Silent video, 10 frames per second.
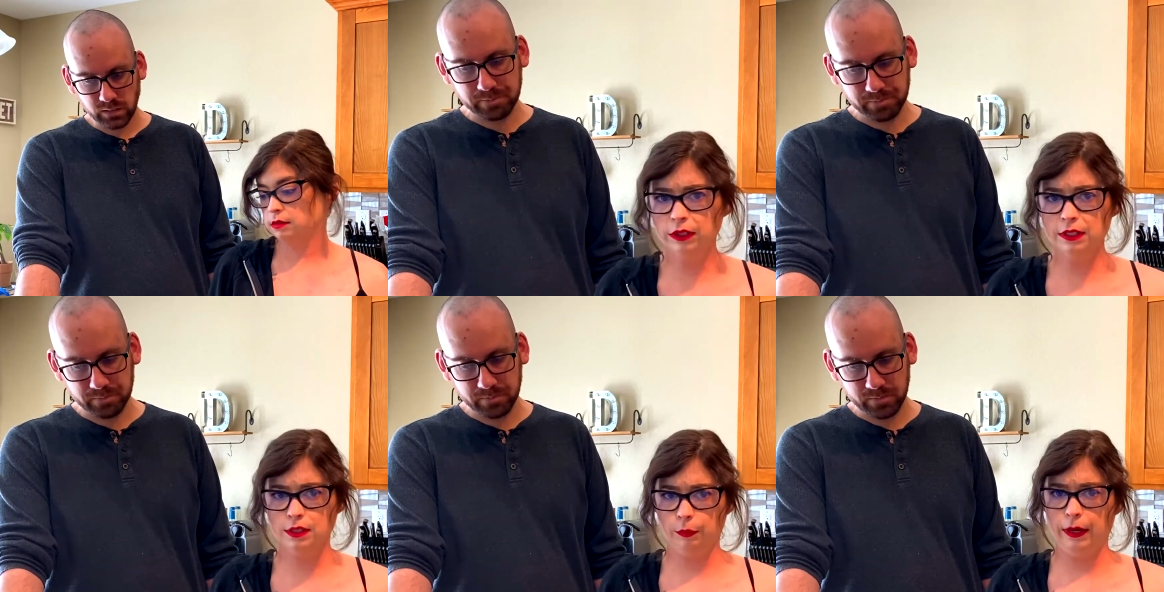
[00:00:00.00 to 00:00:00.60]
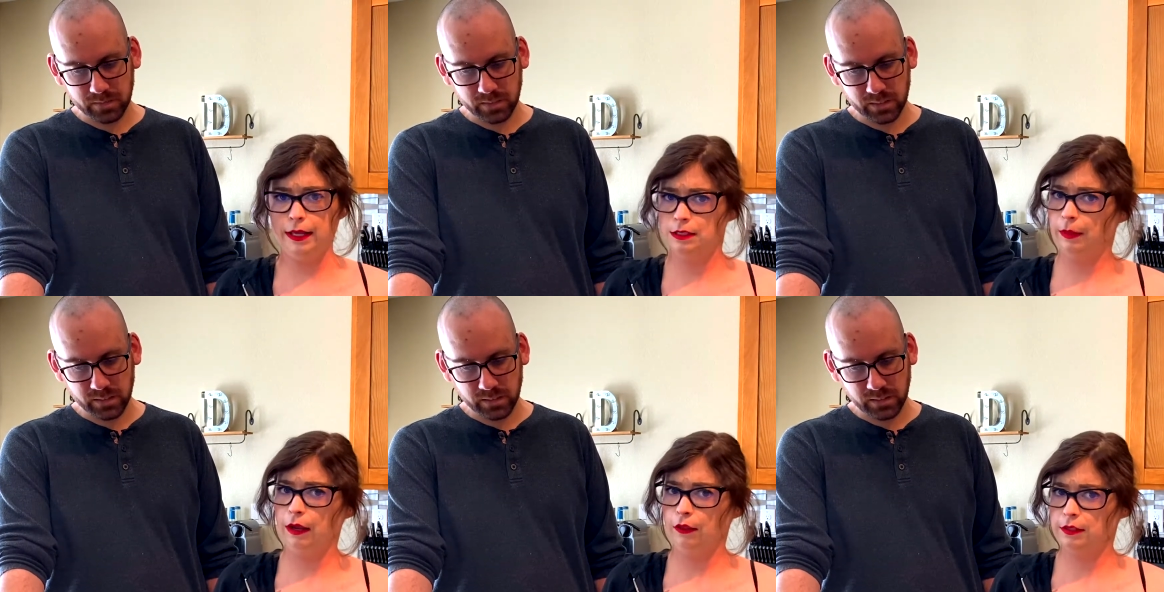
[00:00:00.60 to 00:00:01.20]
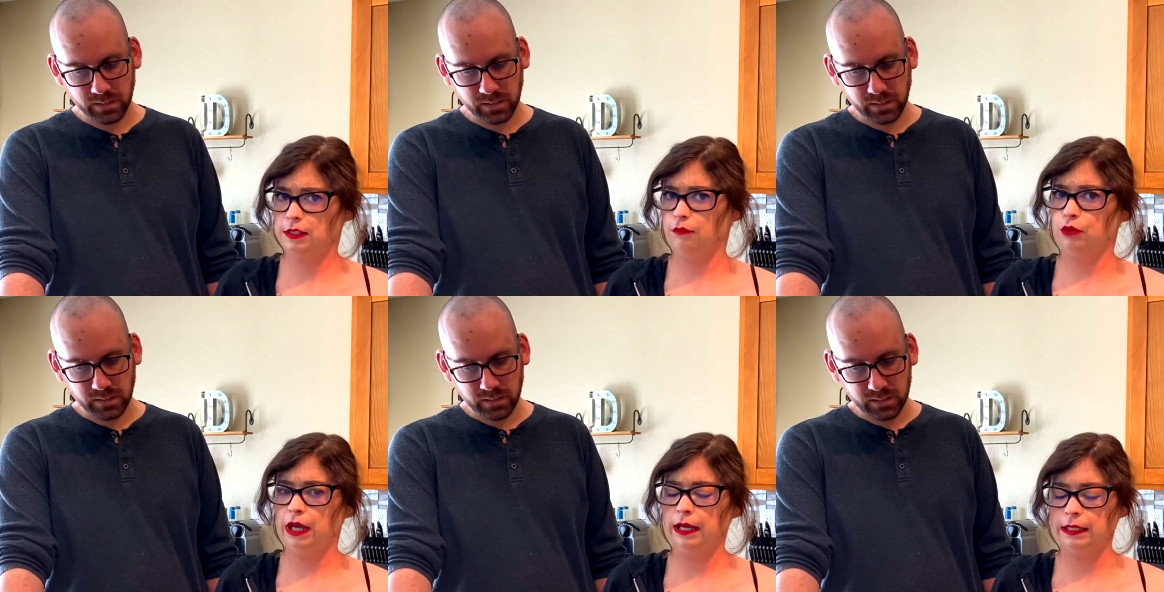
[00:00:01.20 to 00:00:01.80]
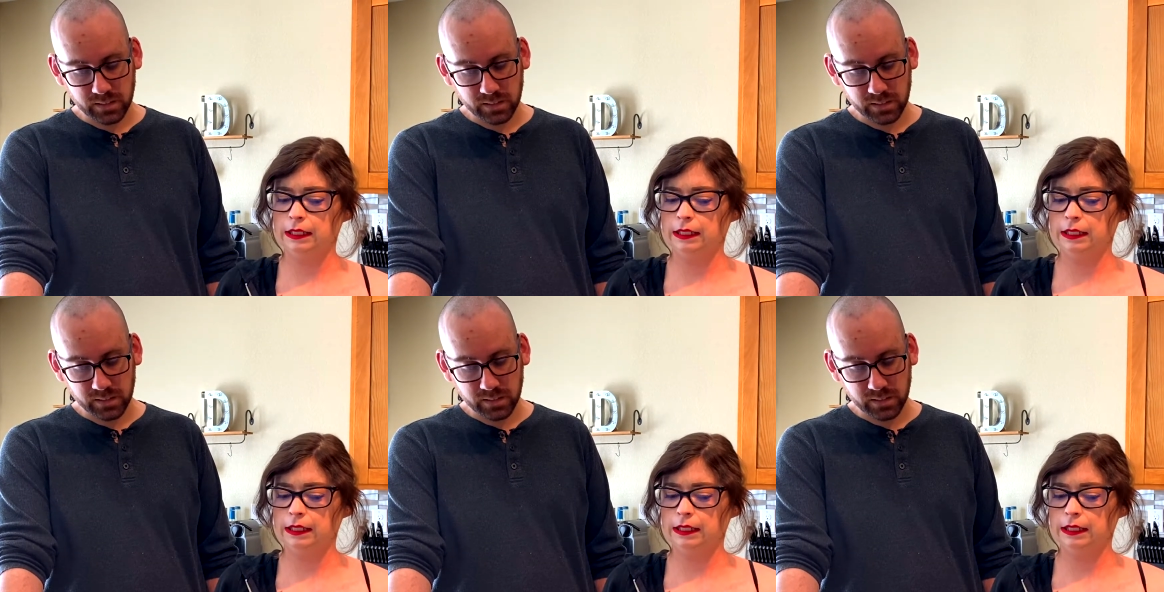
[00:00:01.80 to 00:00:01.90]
Speaker 1: really surprised by all the stuff we got